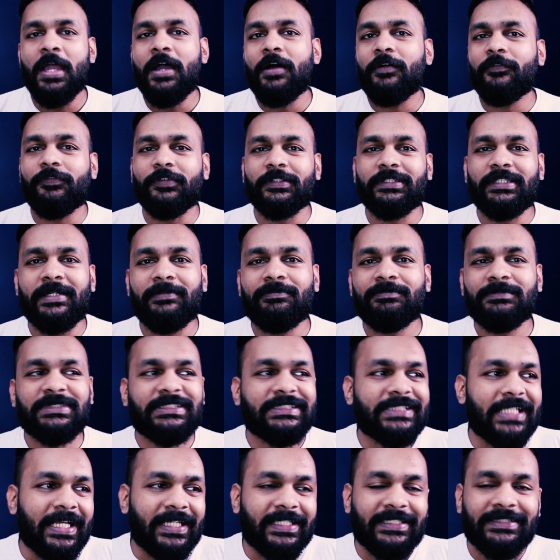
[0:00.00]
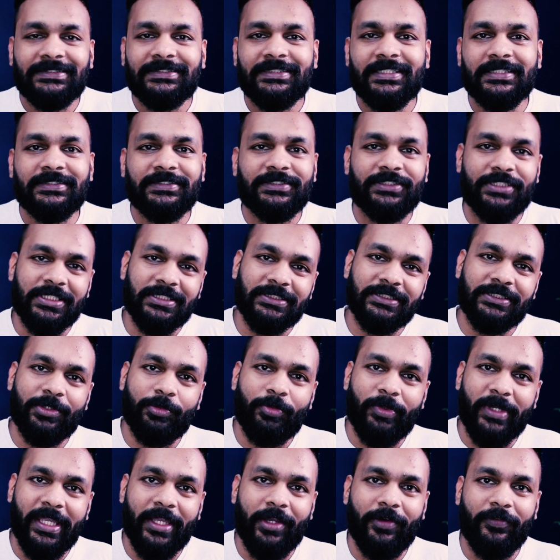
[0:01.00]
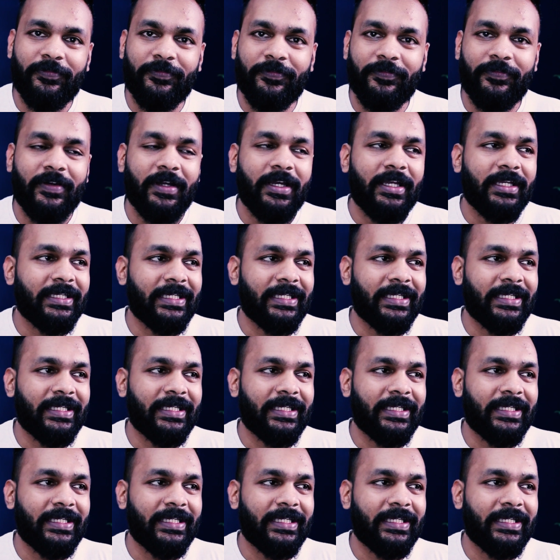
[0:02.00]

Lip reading: For them, science is just a way of